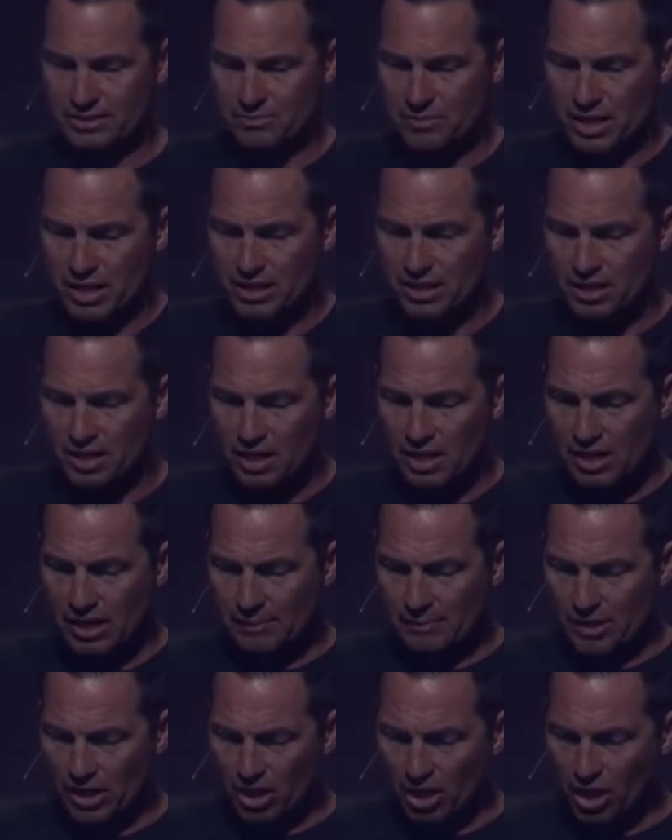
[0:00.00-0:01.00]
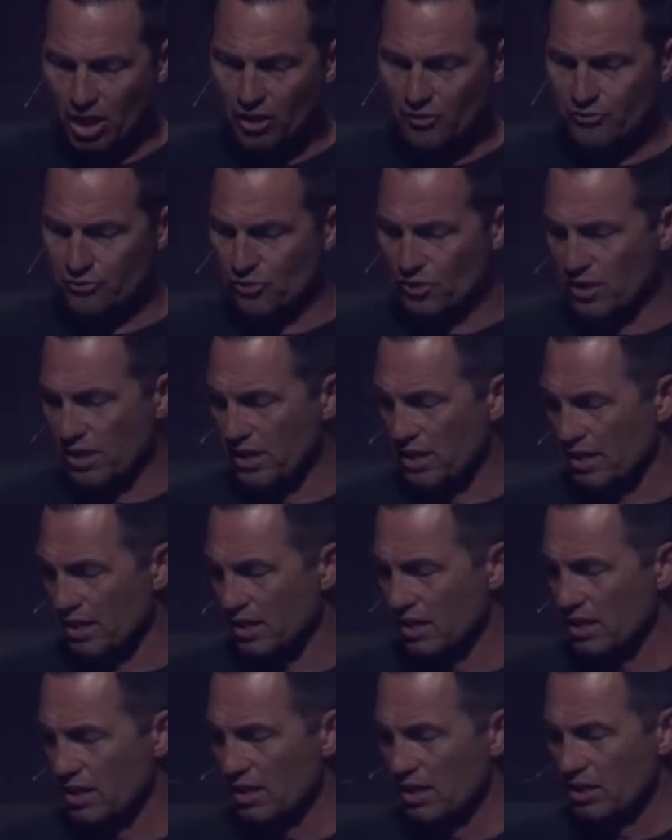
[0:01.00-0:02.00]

I'm not, I'm not offering